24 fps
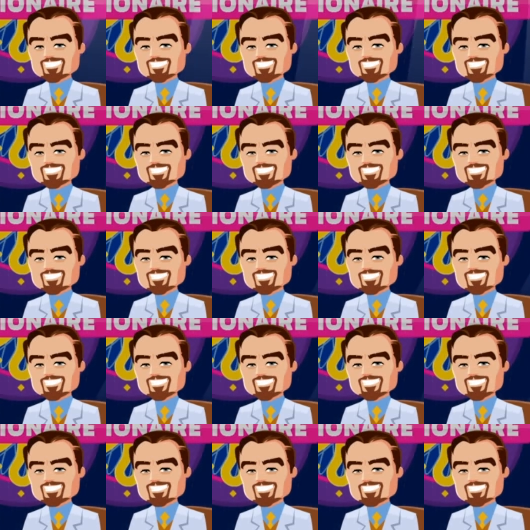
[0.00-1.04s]

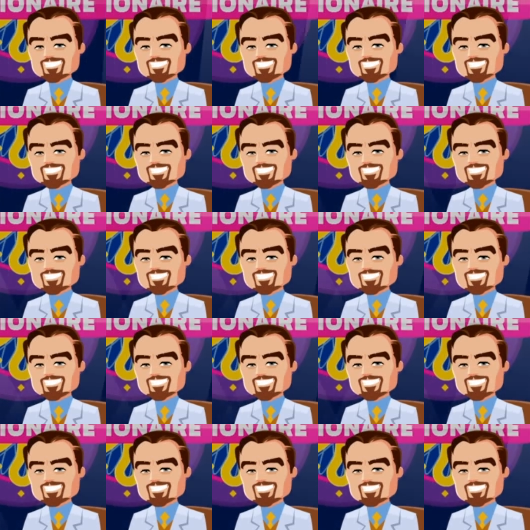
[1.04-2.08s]

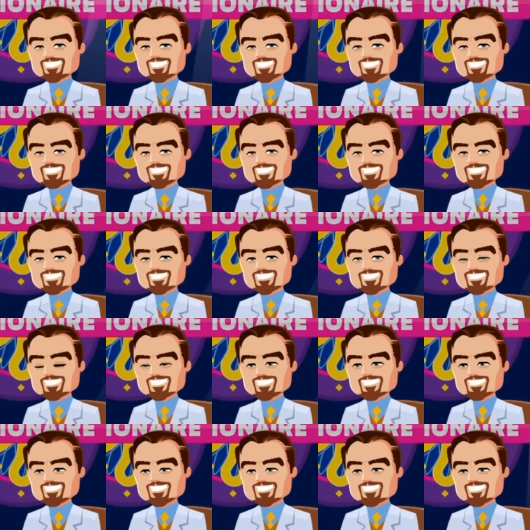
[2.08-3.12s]

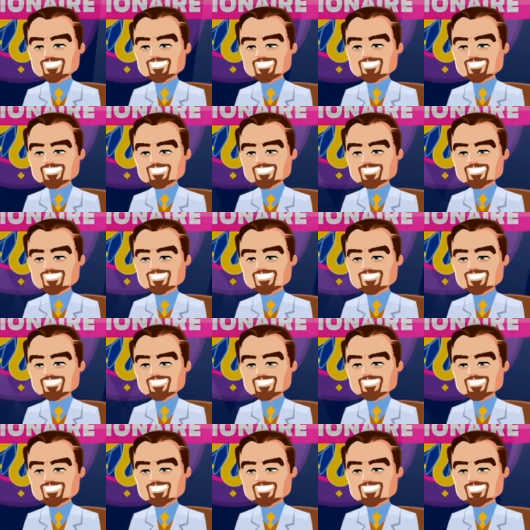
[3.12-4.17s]

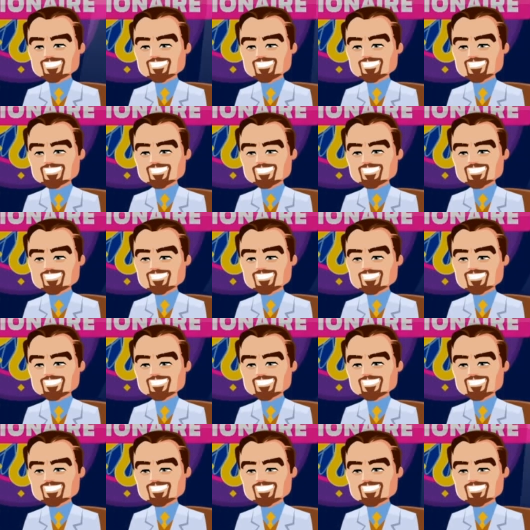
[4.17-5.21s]

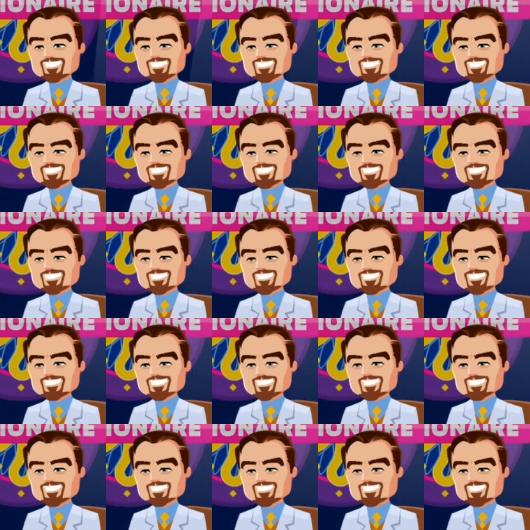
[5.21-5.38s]
(silence)